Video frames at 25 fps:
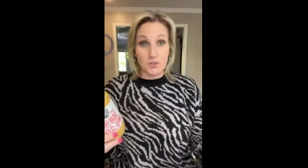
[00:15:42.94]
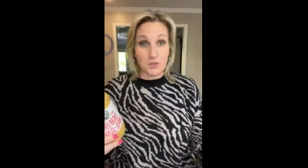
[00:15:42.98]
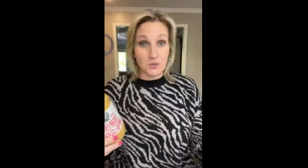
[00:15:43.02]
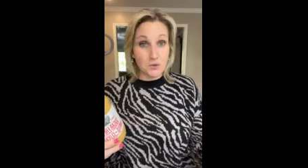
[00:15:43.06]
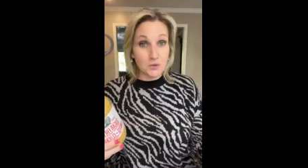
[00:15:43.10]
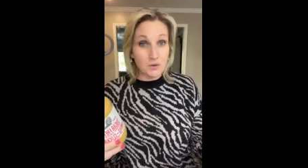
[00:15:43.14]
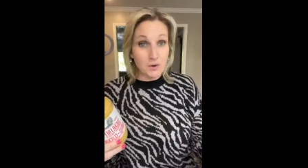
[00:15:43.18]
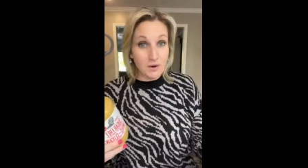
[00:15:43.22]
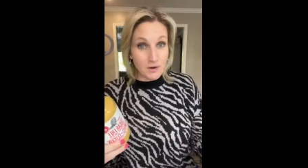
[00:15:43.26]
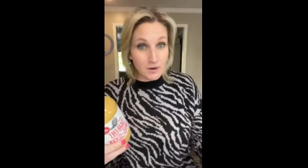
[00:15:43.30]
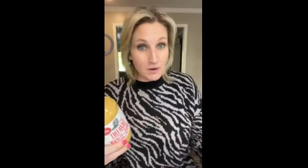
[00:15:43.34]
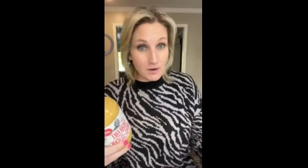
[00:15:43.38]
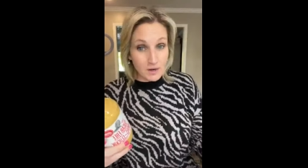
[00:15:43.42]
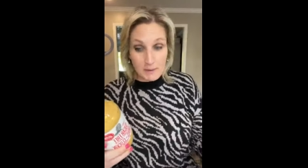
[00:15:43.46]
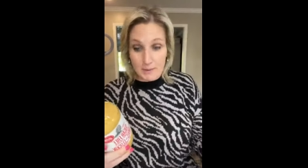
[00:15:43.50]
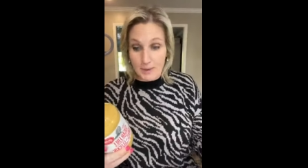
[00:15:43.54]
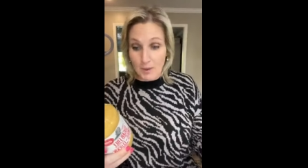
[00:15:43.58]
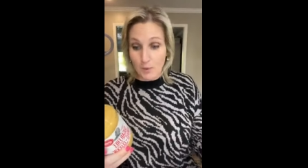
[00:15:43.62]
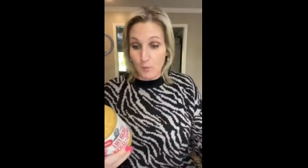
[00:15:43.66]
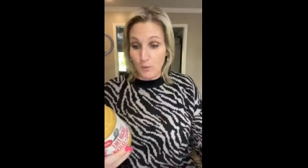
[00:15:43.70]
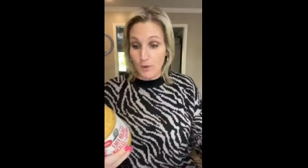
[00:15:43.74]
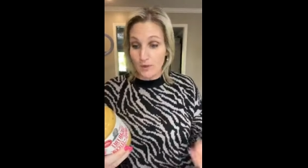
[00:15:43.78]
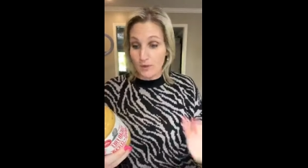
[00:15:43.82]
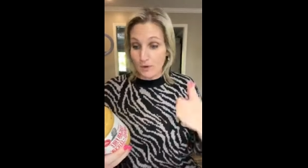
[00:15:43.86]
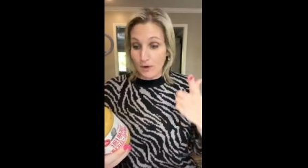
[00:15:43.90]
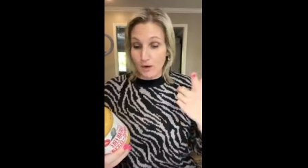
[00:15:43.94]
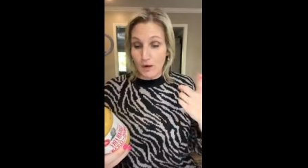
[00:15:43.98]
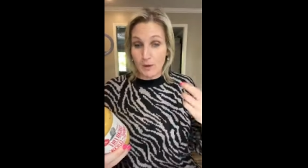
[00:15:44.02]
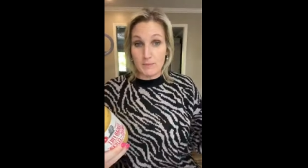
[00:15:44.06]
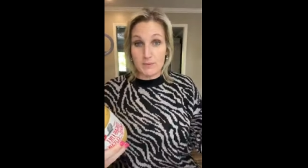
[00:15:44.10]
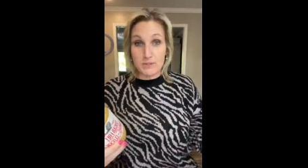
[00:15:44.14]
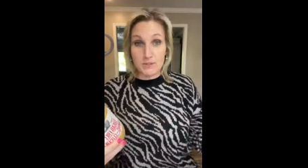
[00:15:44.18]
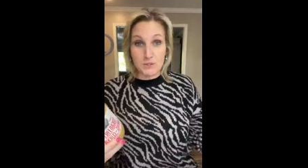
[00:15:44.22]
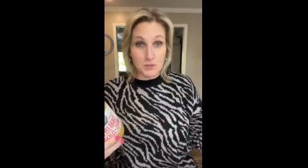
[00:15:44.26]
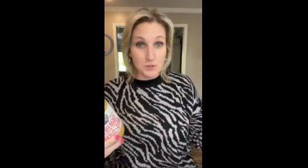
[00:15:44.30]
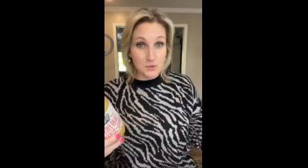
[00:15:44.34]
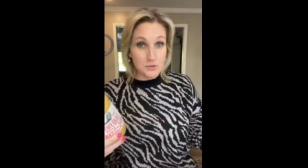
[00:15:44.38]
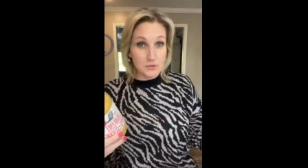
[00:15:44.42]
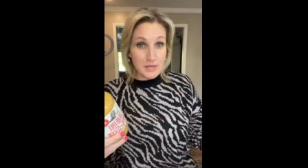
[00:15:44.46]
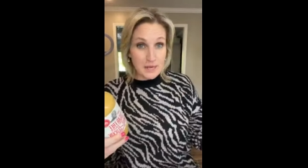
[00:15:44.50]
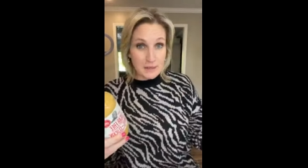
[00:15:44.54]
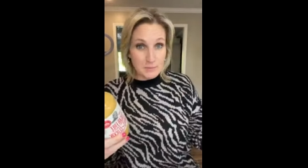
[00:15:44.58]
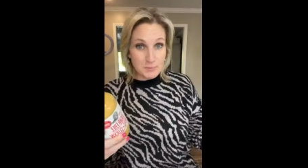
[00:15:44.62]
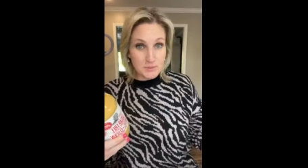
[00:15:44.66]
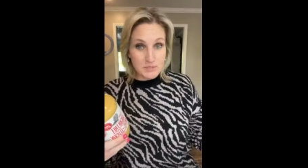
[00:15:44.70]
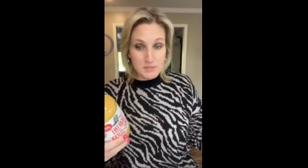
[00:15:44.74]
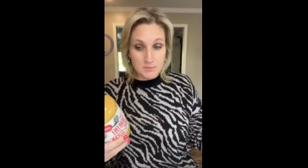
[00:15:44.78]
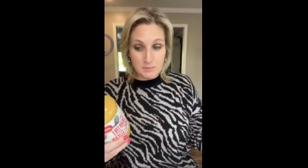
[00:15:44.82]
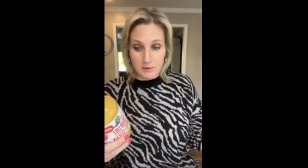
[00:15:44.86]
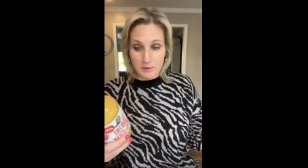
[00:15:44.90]
1 carb and 2
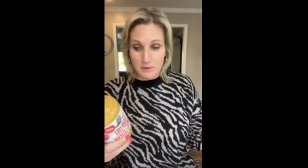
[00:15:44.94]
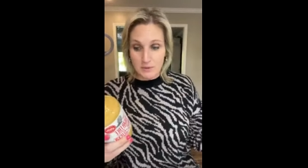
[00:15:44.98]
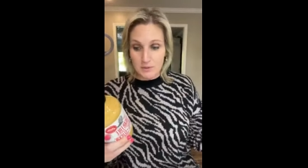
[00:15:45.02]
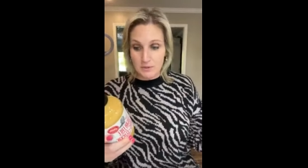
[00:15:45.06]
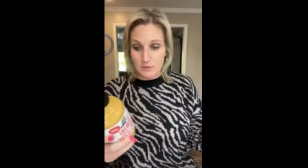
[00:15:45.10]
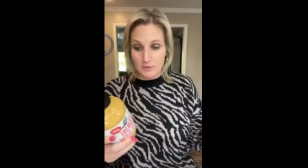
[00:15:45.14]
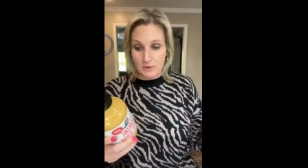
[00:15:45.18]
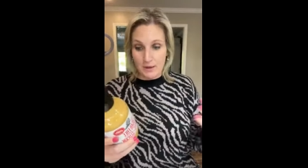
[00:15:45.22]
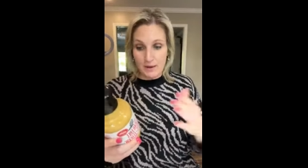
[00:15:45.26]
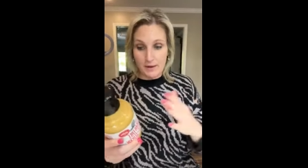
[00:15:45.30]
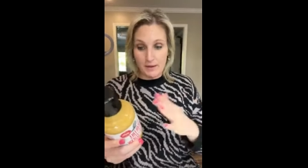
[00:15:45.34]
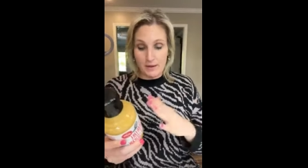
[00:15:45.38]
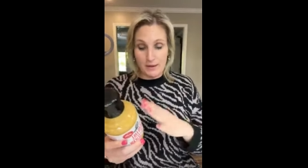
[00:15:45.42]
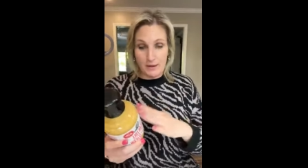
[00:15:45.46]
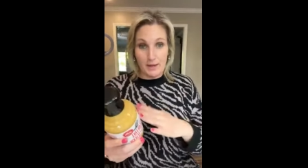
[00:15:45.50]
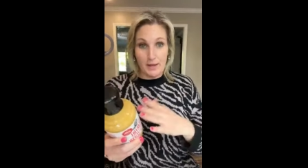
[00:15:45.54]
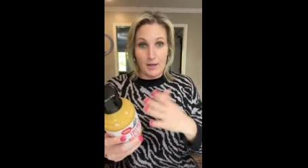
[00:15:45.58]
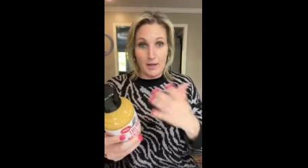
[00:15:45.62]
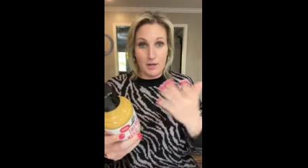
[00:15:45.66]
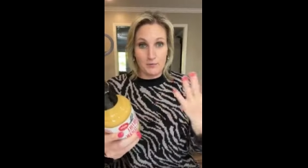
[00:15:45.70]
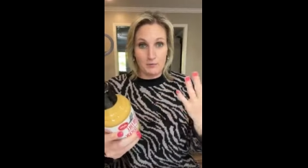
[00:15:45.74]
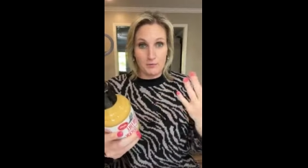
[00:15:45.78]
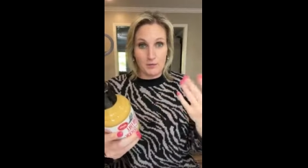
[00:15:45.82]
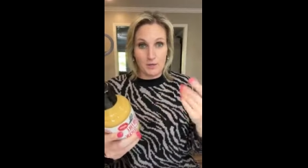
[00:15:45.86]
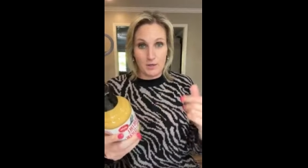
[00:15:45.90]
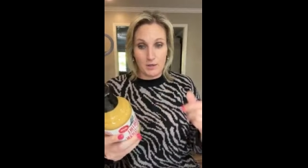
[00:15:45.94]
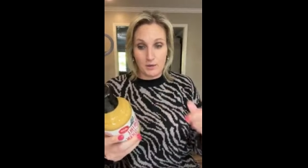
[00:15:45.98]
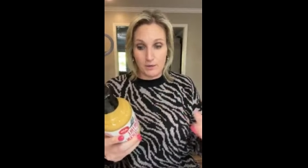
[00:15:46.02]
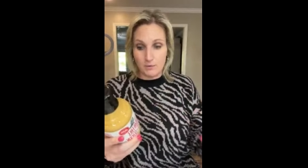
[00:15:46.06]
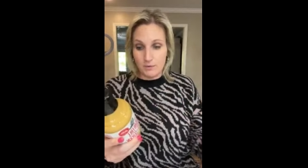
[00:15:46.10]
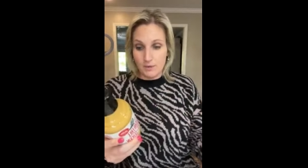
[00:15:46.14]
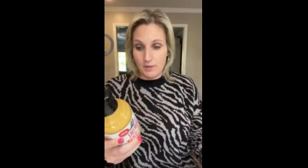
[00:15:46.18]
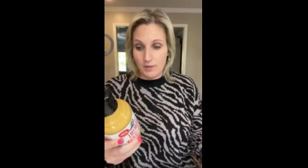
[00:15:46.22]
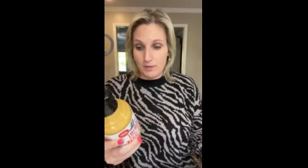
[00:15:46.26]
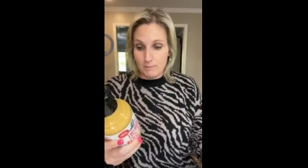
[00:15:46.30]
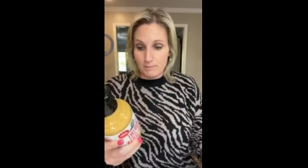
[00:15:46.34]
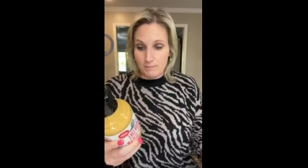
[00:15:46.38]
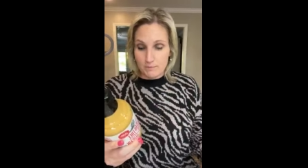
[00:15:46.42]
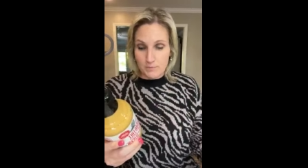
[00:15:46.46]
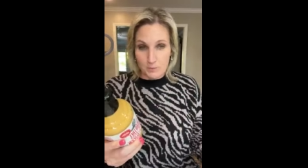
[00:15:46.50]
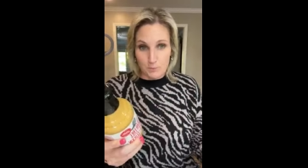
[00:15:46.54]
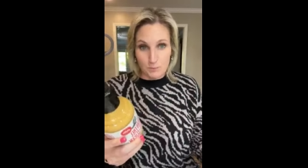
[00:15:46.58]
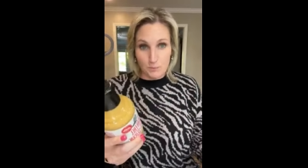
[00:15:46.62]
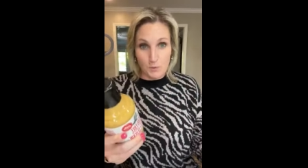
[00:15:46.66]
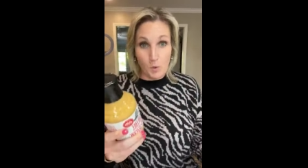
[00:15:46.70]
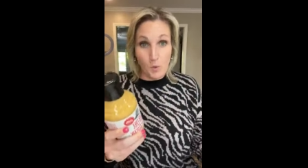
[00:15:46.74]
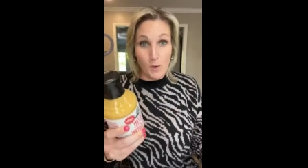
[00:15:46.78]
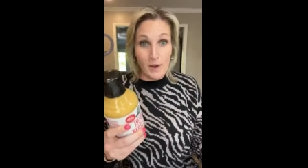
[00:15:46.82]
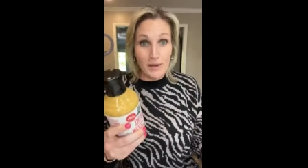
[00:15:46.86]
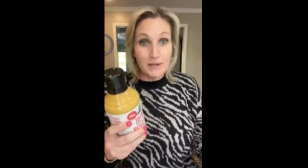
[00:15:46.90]
tablespoons. So I could have, you know,
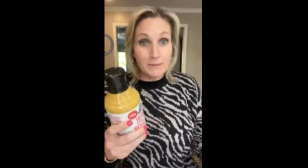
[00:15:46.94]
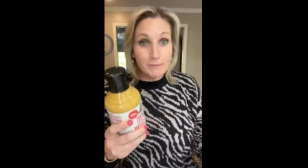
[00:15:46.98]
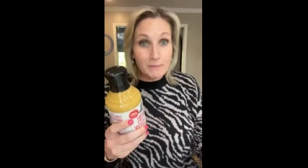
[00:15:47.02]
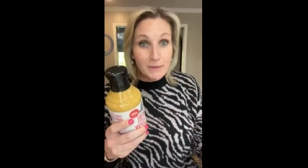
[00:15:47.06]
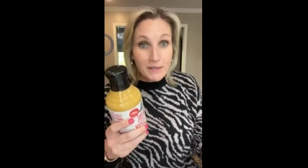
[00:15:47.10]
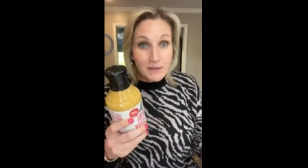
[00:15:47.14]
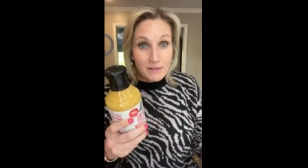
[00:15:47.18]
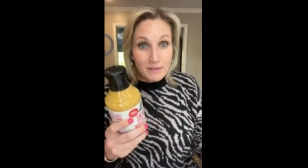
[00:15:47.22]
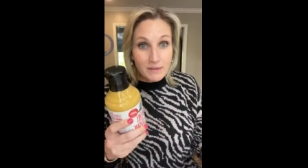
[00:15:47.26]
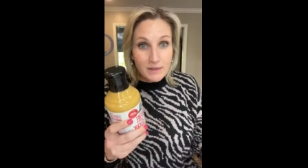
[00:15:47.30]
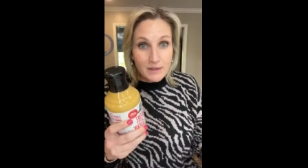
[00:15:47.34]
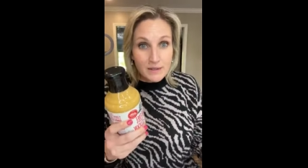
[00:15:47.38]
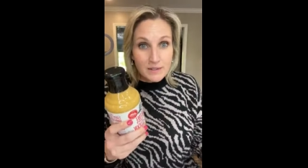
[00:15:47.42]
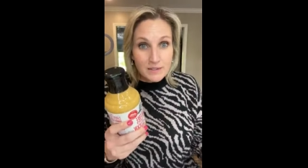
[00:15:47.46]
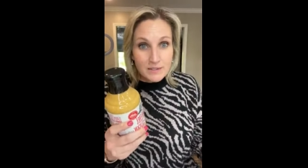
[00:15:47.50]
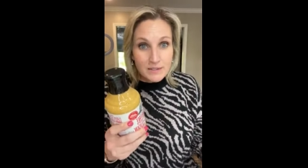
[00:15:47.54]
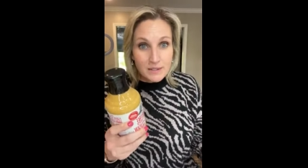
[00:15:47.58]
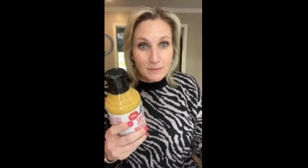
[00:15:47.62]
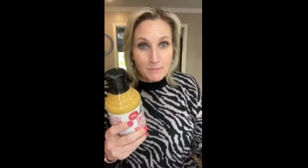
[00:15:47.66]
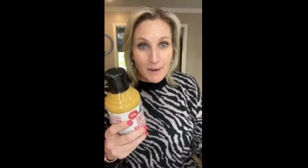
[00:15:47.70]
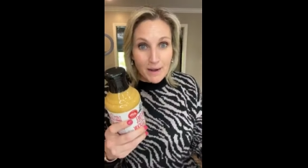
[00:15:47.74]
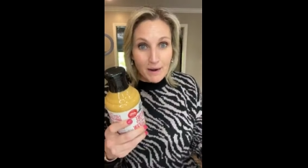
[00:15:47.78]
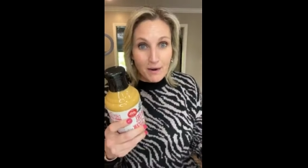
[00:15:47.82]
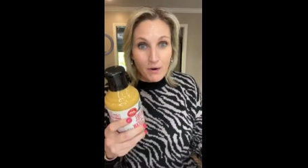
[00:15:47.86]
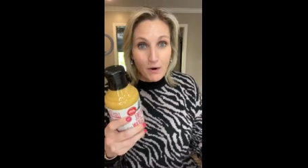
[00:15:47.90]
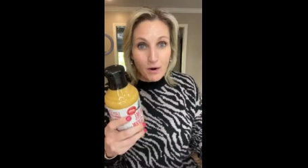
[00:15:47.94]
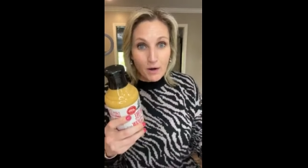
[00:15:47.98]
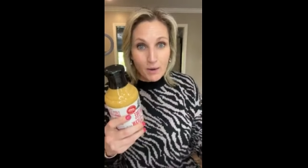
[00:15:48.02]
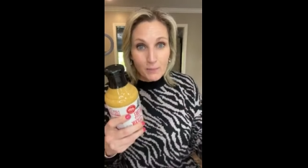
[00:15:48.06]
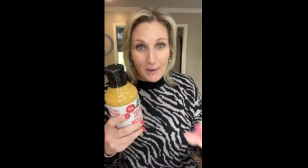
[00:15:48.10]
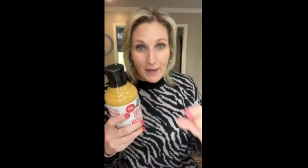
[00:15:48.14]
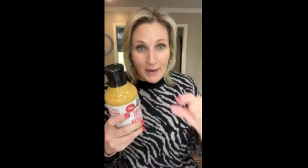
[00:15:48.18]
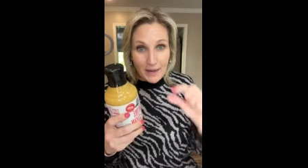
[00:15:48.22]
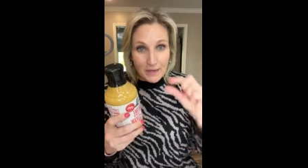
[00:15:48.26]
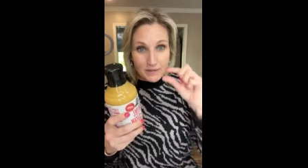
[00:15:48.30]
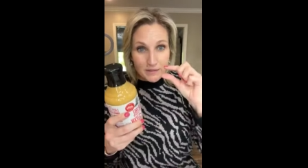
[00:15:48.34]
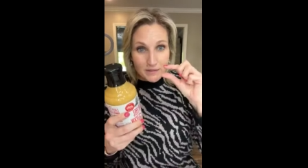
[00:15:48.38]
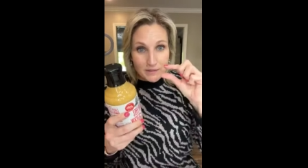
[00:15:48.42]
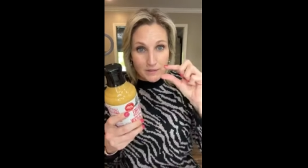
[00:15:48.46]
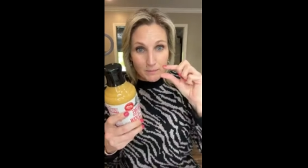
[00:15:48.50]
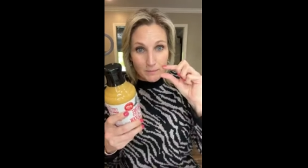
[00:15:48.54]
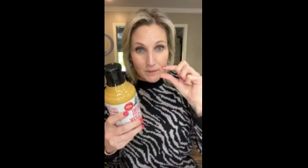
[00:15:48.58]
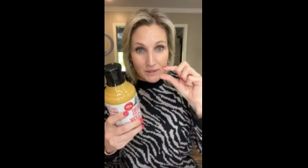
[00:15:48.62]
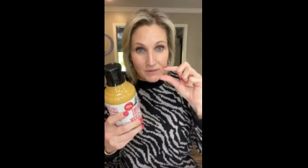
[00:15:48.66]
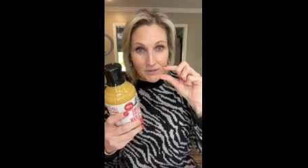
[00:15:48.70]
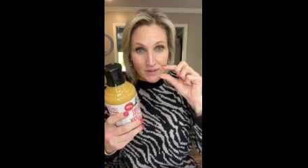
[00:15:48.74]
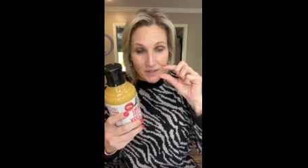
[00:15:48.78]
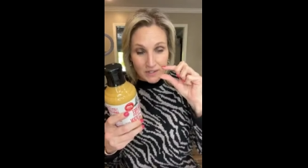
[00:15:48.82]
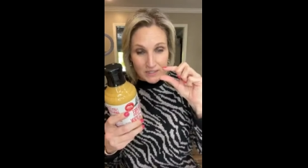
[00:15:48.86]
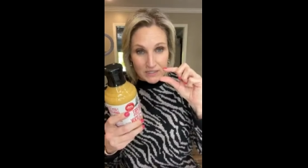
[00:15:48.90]
quite a bit of this, and my carb count is going
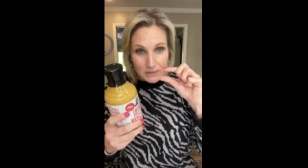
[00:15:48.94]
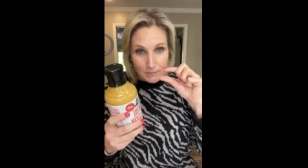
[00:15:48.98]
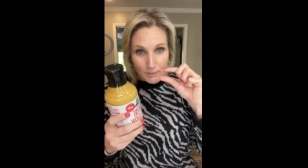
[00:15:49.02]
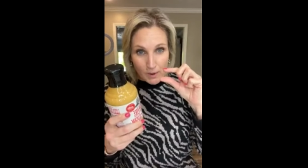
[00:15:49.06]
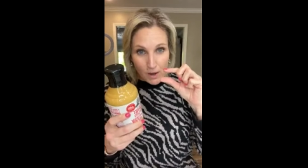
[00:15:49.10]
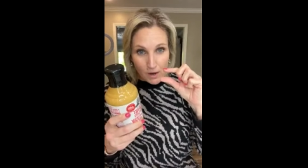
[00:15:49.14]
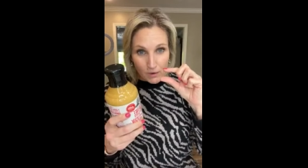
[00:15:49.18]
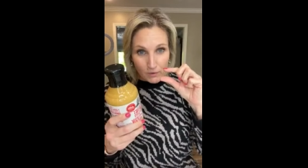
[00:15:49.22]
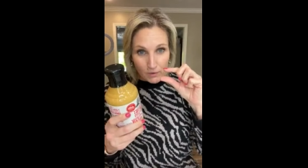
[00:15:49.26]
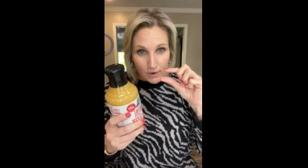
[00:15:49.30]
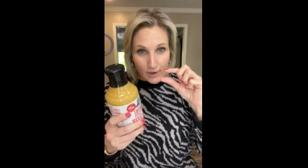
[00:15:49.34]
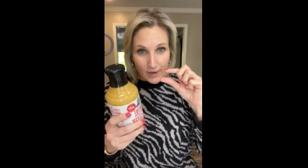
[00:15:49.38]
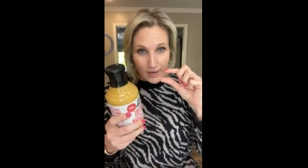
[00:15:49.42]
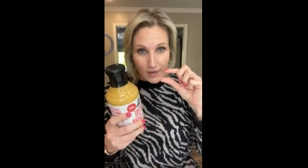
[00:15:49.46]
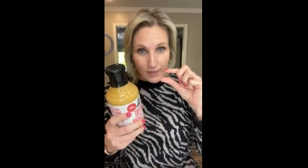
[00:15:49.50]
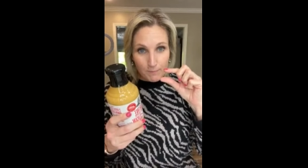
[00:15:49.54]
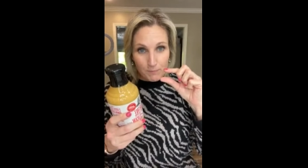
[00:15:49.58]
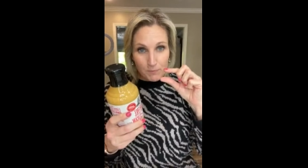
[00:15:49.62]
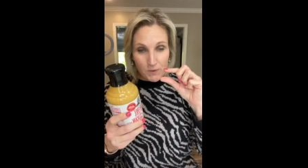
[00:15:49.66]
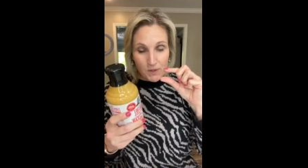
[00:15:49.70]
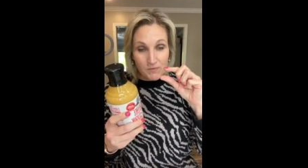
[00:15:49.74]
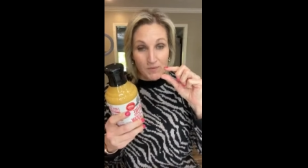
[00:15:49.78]
to be very small, right?